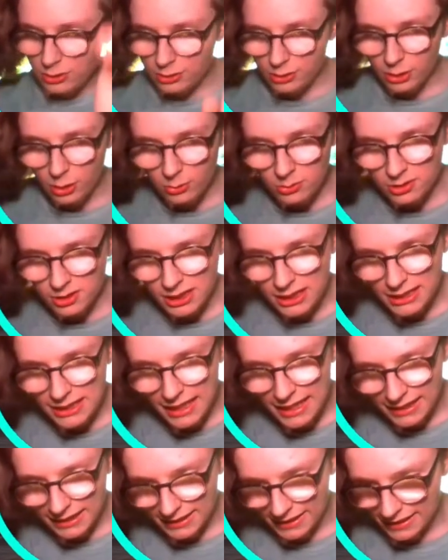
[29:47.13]
Don't say
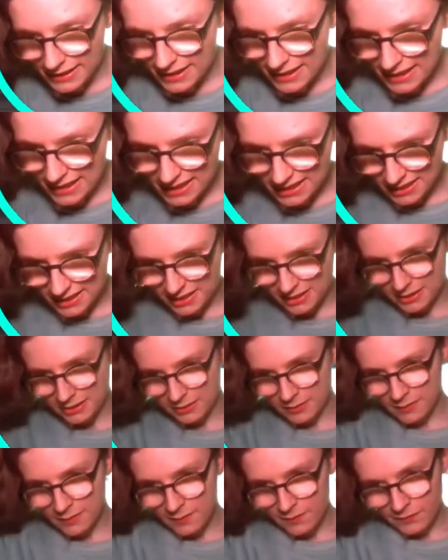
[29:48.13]
that, guys.
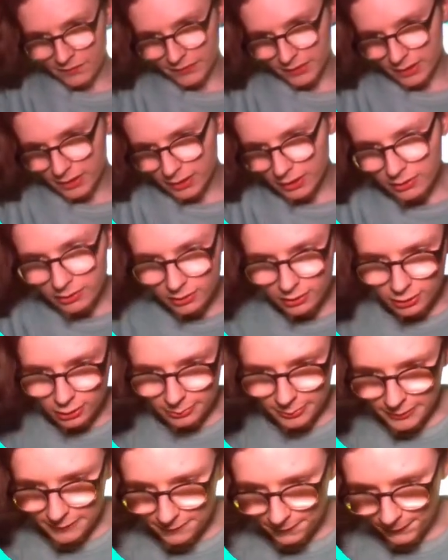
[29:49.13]
It
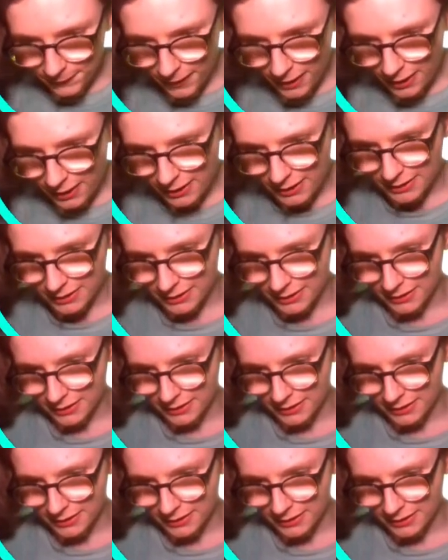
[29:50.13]
could be fun.